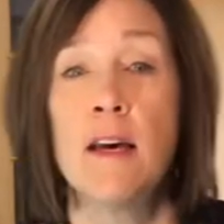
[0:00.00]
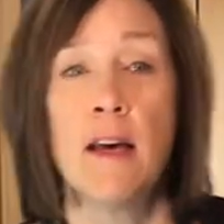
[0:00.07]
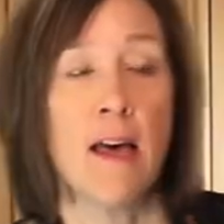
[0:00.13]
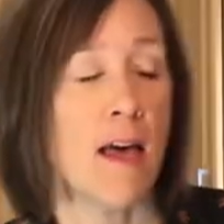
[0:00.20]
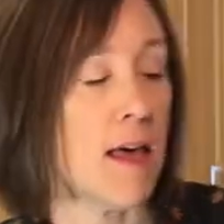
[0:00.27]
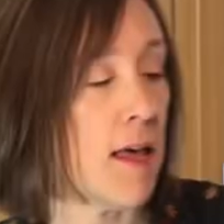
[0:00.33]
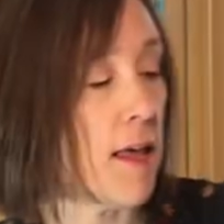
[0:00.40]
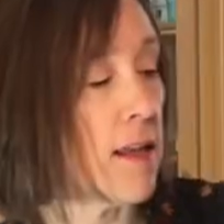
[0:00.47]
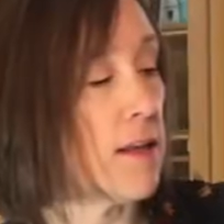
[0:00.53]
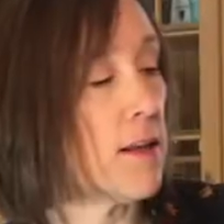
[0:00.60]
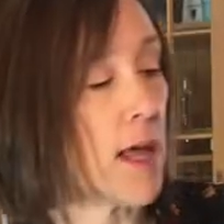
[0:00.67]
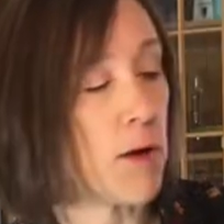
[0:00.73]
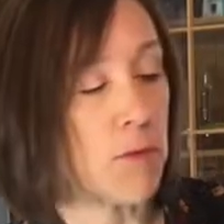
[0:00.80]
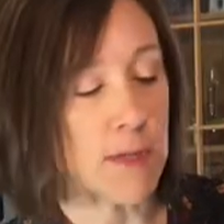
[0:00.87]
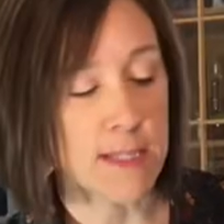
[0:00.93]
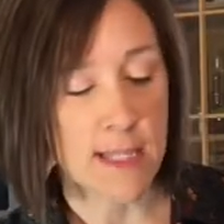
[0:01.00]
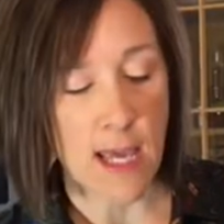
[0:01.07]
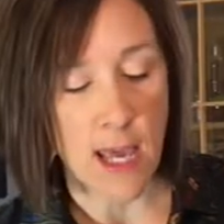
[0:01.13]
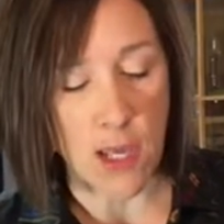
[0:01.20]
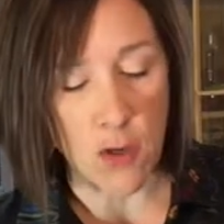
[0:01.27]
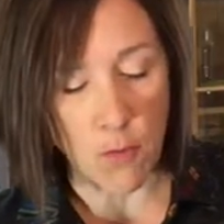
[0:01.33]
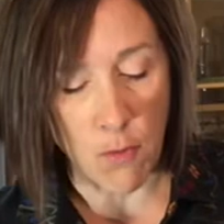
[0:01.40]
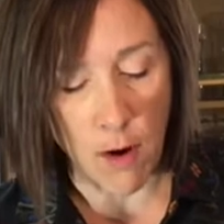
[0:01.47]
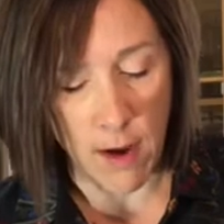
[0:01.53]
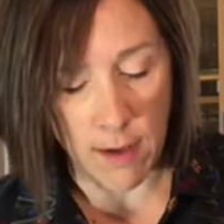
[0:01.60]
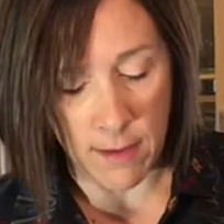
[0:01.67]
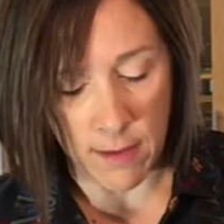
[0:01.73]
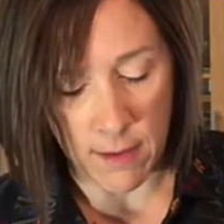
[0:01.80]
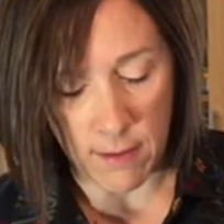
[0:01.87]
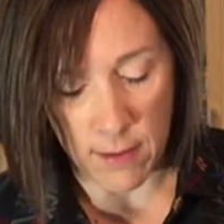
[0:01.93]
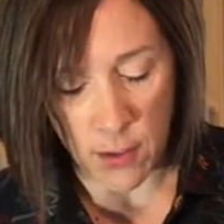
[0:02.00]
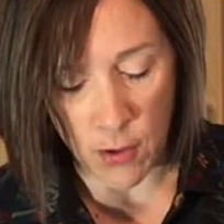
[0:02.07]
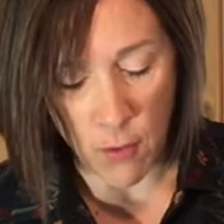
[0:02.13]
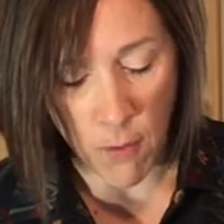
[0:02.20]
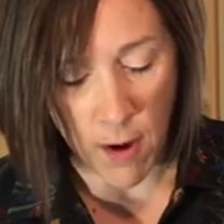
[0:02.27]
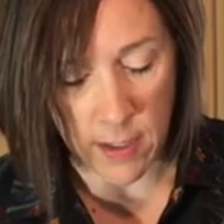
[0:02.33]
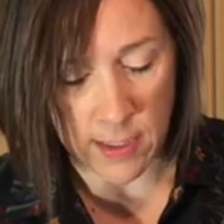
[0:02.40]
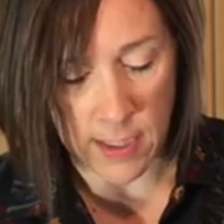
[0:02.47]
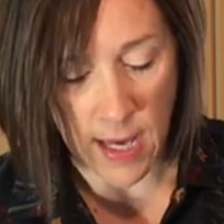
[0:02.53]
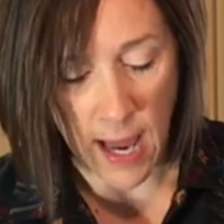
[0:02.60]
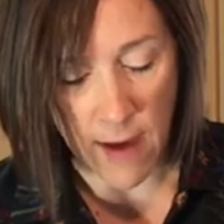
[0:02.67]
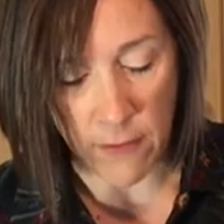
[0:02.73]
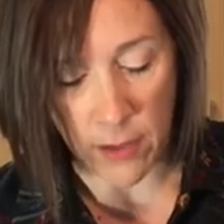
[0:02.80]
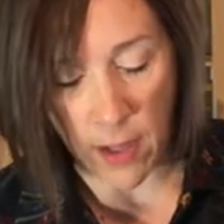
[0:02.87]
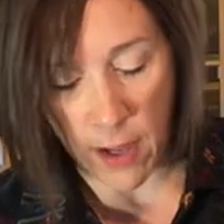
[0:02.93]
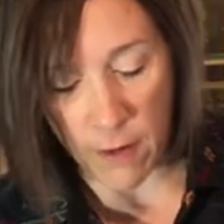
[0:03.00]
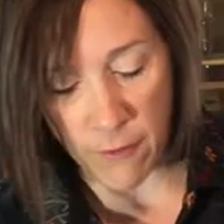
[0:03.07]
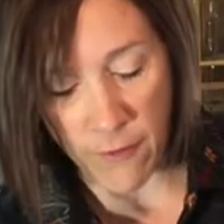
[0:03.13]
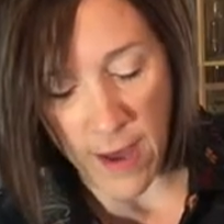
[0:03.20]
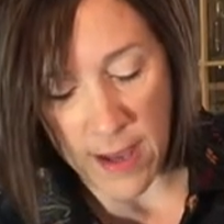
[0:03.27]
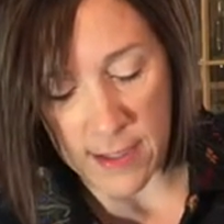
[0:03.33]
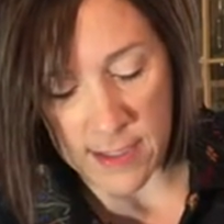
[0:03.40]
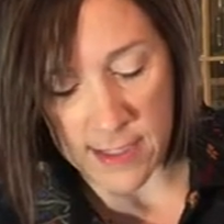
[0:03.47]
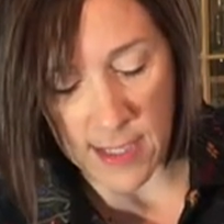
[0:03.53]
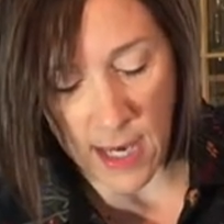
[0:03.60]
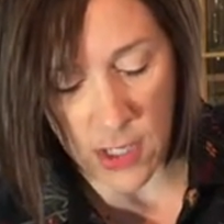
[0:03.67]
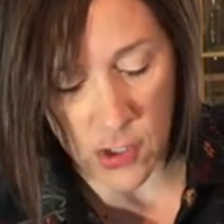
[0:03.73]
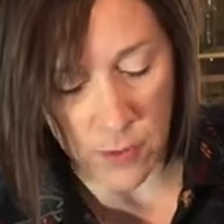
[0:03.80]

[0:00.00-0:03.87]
and like we say, you don't want to have a lot of fat inside your